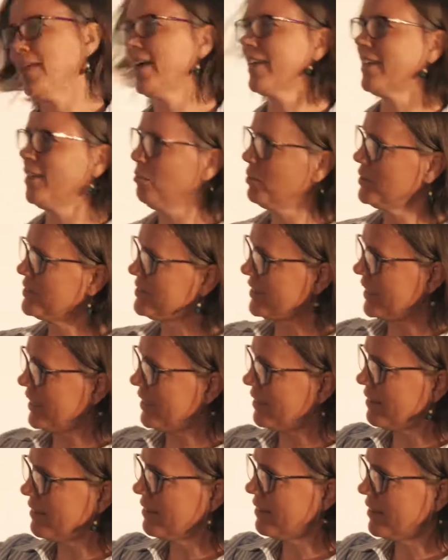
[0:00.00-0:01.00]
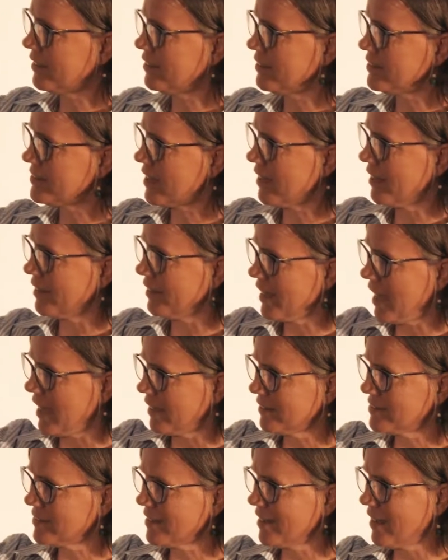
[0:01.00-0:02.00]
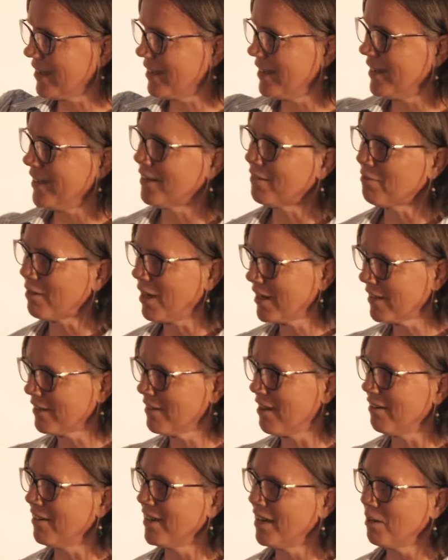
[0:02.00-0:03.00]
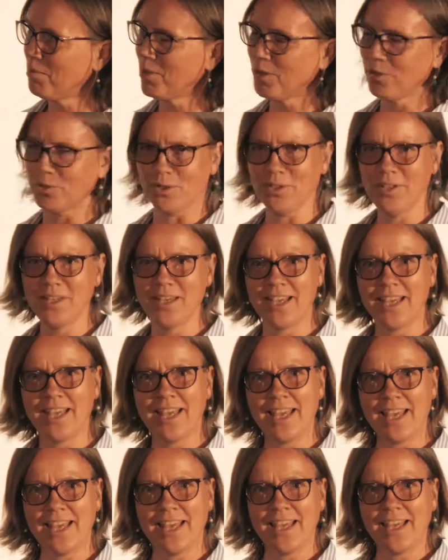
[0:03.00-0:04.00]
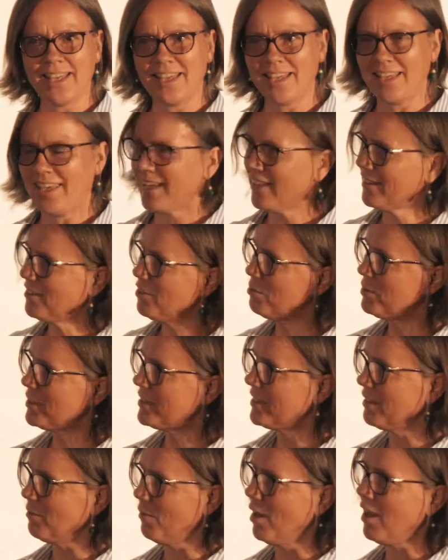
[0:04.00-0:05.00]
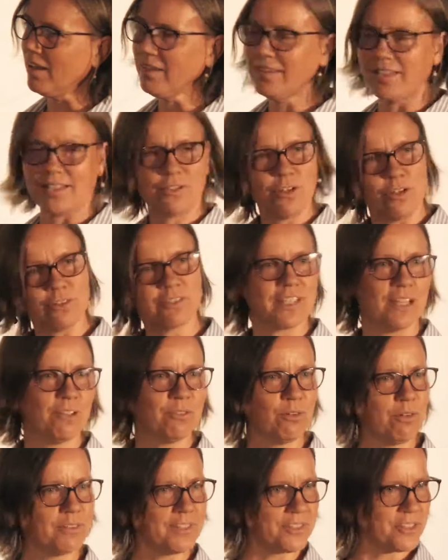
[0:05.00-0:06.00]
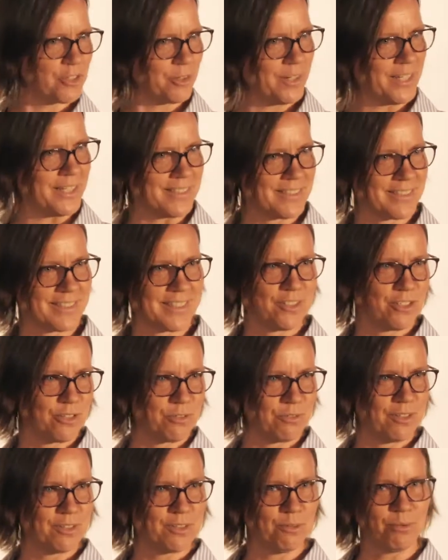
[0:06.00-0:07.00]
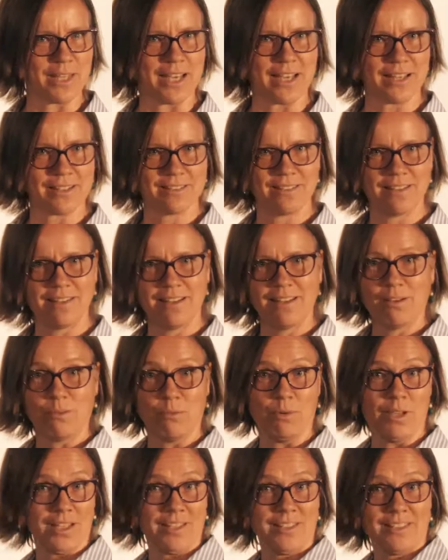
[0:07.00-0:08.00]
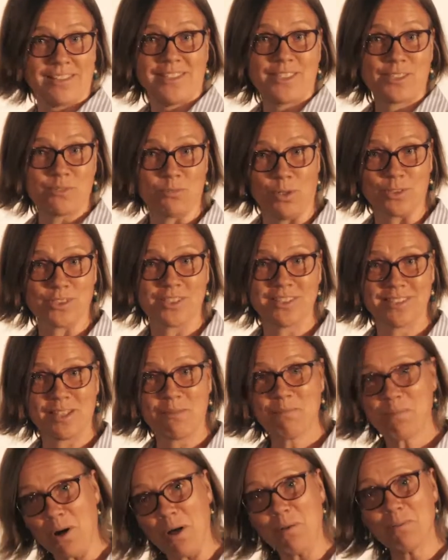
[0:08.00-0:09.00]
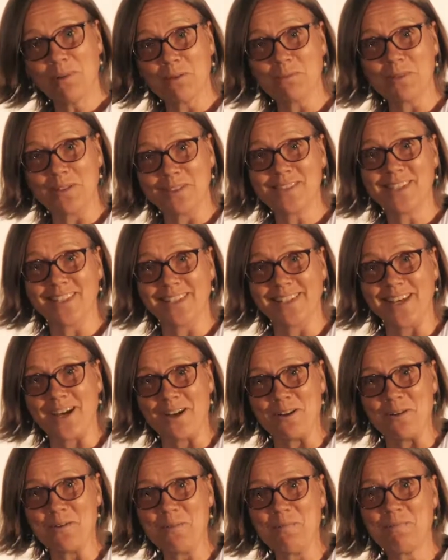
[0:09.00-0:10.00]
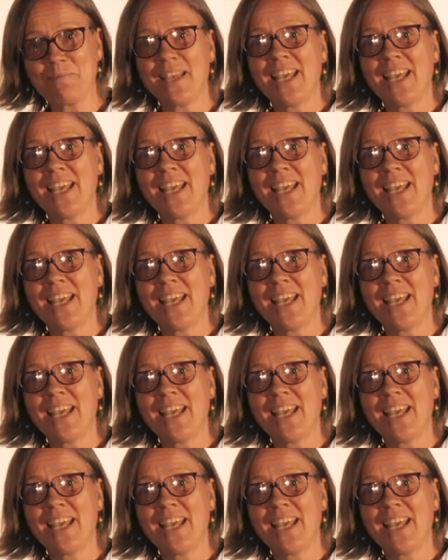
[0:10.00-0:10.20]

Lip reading: Like you will see, there is a landslide here right in our neighborhood. And you would say, well, they cut down all the trees. They shouldn't do that. Well, this wasn't a problem until now.